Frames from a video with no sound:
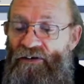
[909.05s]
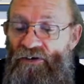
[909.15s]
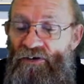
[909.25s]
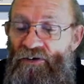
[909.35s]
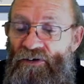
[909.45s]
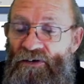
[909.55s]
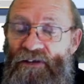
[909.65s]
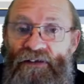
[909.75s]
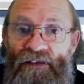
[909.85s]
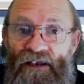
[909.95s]
to
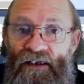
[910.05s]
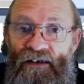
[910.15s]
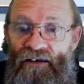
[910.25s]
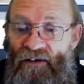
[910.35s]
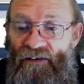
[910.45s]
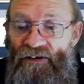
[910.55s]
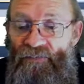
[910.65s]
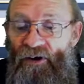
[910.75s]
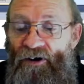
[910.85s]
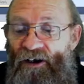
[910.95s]
trigger the
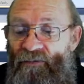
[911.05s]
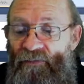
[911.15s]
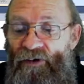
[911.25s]
program.